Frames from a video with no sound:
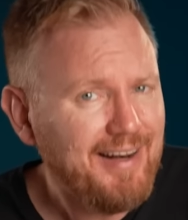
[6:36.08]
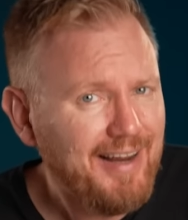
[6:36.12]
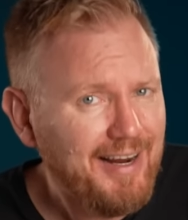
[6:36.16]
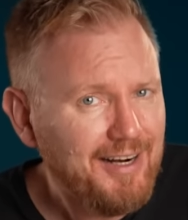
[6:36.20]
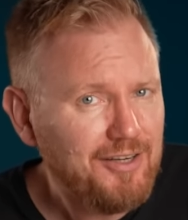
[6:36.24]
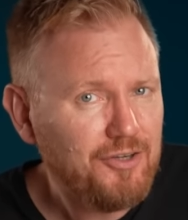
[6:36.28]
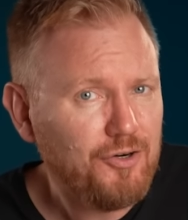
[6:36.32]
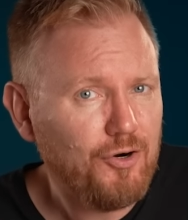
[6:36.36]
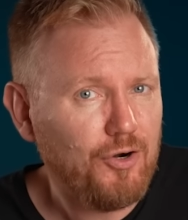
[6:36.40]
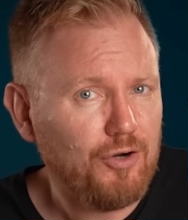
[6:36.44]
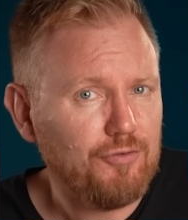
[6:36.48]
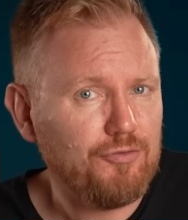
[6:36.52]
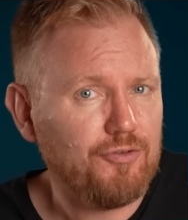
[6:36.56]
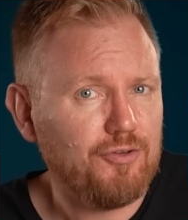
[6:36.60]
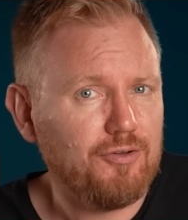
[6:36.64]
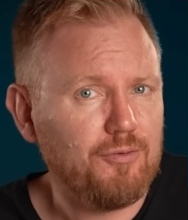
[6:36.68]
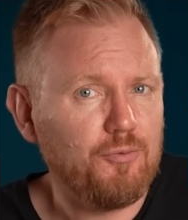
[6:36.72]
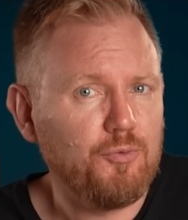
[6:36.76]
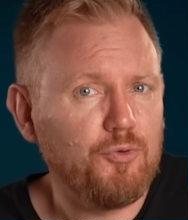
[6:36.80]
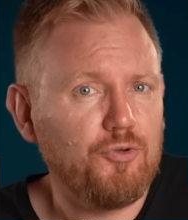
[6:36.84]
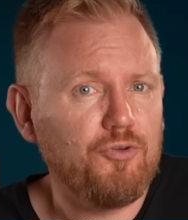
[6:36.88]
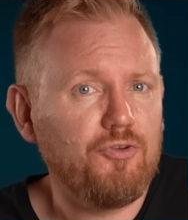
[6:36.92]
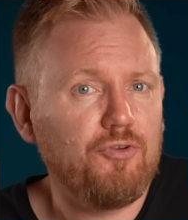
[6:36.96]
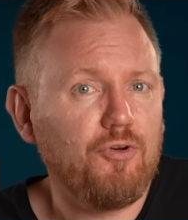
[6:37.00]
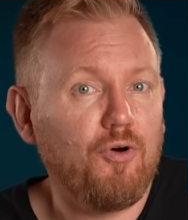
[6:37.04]
aircraft
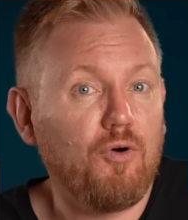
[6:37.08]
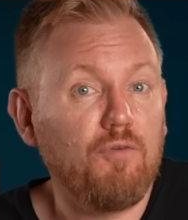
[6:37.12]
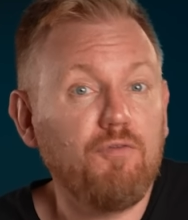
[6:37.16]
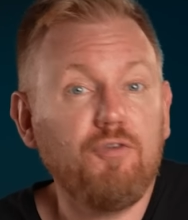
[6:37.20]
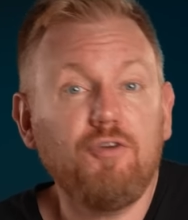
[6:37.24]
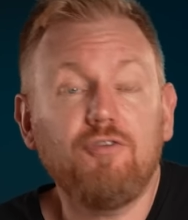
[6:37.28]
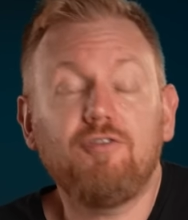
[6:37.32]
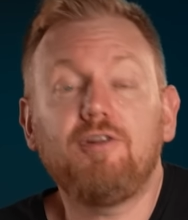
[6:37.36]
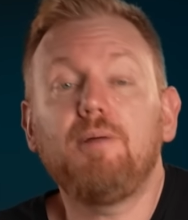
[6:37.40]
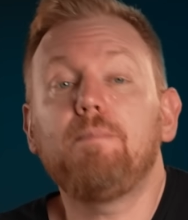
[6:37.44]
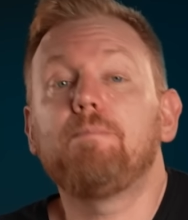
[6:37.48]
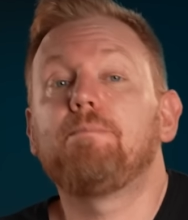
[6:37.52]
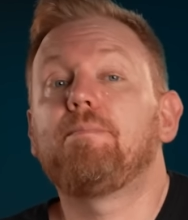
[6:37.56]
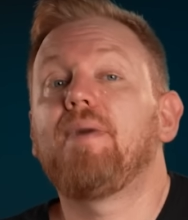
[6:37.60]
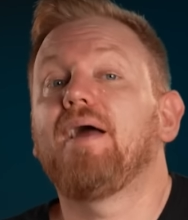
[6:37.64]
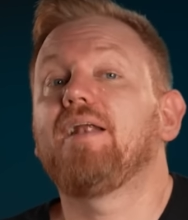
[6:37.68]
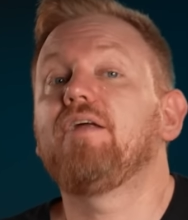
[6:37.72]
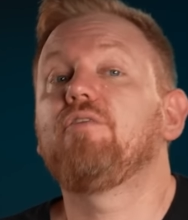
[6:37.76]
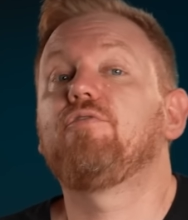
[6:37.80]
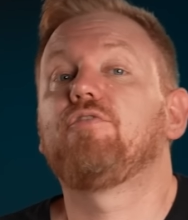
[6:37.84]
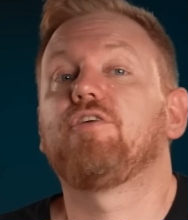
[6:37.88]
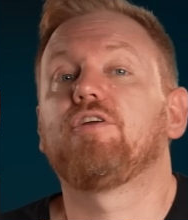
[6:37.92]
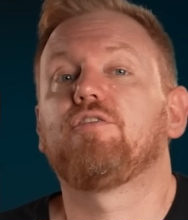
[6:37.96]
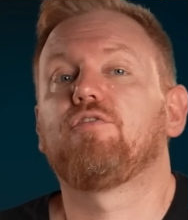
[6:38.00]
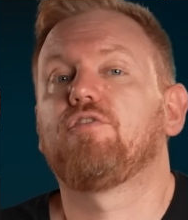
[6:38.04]
would obviously
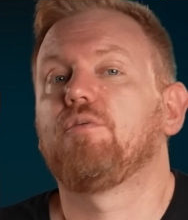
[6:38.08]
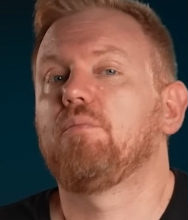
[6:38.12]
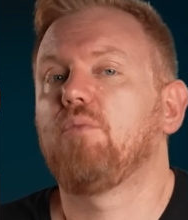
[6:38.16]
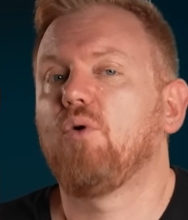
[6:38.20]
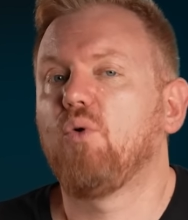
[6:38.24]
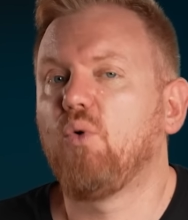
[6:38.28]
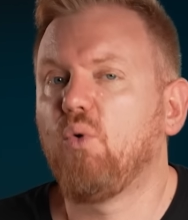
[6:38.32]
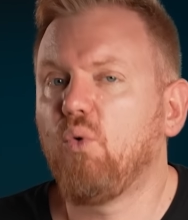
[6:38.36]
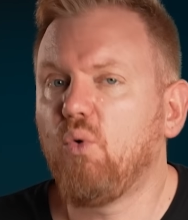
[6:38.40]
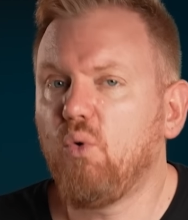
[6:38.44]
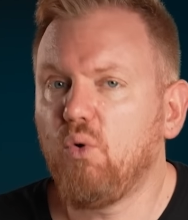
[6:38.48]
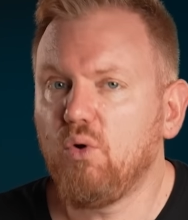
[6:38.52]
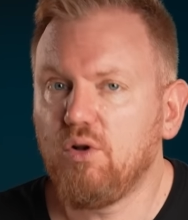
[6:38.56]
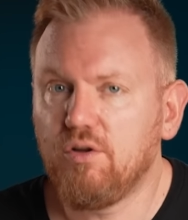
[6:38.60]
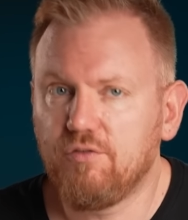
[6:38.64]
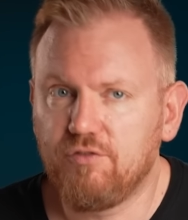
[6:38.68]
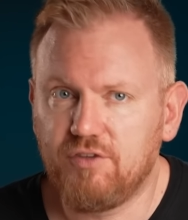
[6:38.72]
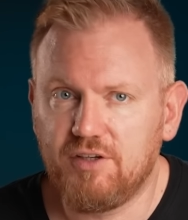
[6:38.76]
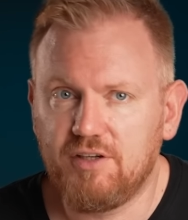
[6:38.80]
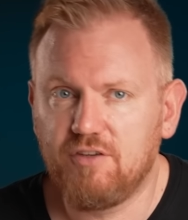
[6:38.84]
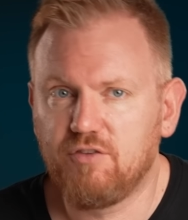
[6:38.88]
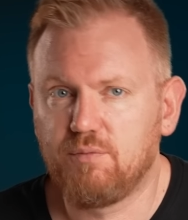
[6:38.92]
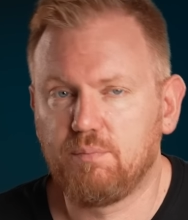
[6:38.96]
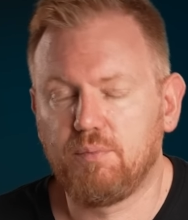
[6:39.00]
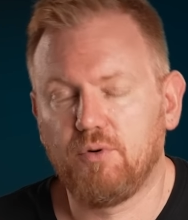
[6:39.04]
benefit from all of
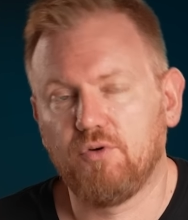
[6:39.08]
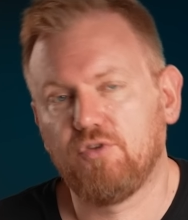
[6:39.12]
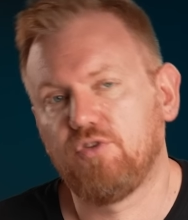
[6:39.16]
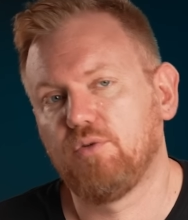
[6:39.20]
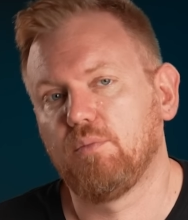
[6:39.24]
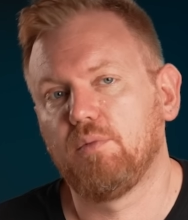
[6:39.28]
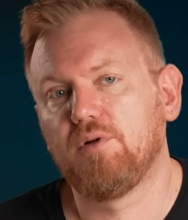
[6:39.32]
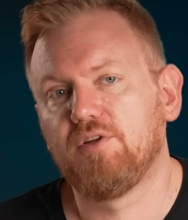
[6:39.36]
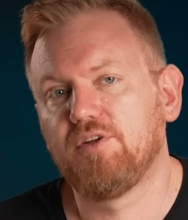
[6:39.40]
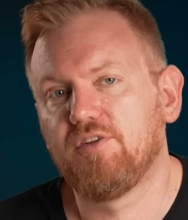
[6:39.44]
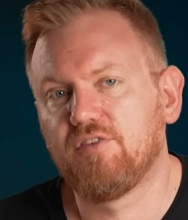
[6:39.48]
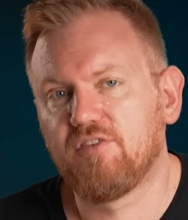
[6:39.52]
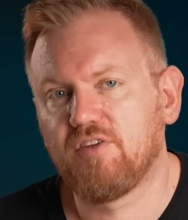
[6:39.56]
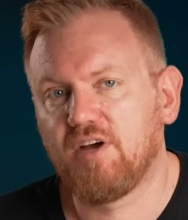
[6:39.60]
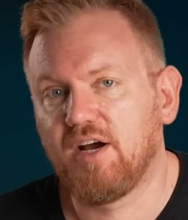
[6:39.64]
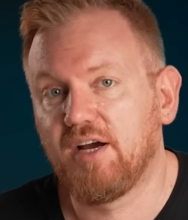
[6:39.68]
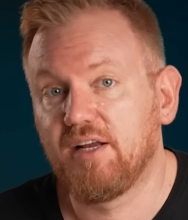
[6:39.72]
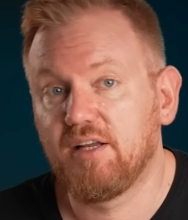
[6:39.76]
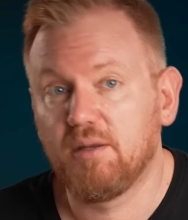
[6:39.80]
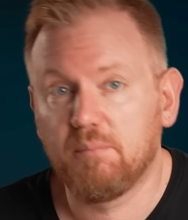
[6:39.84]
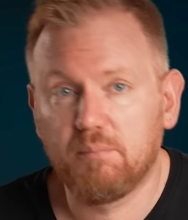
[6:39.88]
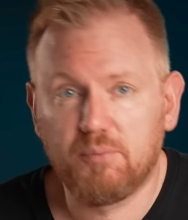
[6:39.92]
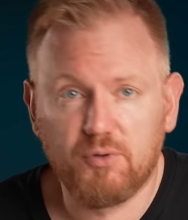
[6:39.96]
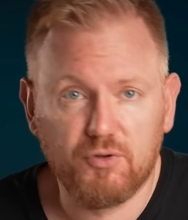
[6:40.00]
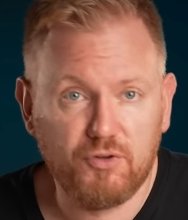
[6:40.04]
these possible design
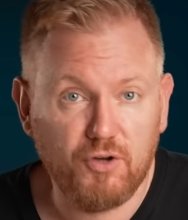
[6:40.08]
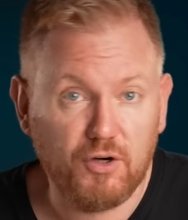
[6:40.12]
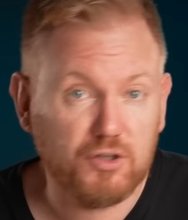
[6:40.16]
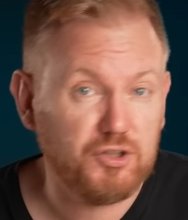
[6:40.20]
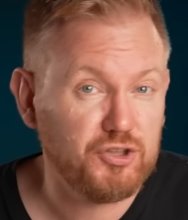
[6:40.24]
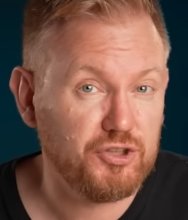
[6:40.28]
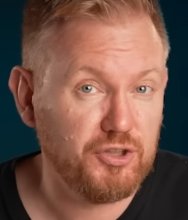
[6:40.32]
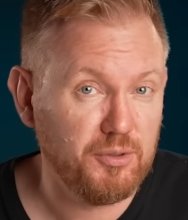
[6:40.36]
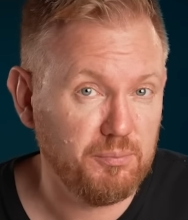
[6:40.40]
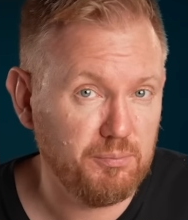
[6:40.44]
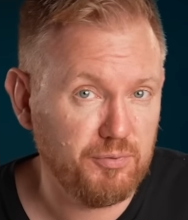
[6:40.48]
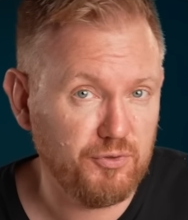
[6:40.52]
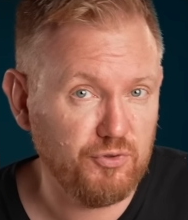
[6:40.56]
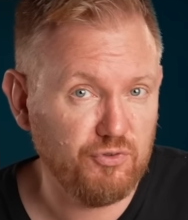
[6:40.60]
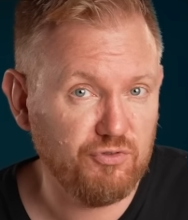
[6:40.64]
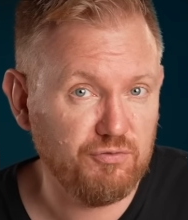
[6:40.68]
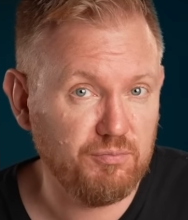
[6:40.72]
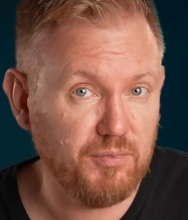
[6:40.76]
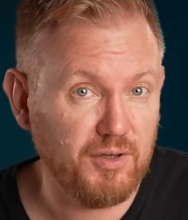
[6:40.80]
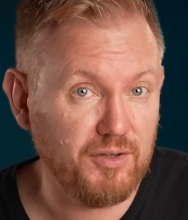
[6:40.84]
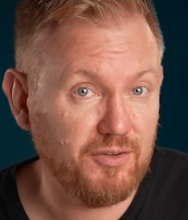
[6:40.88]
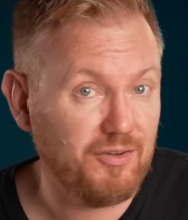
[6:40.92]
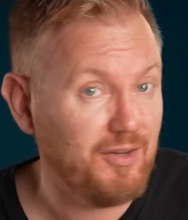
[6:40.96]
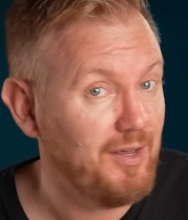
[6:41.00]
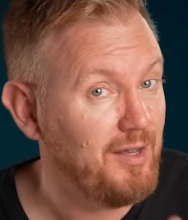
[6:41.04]
and production
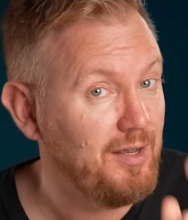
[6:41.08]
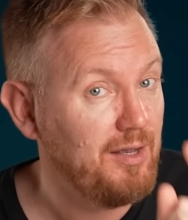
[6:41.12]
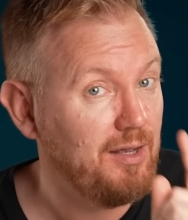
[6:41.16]
improvements,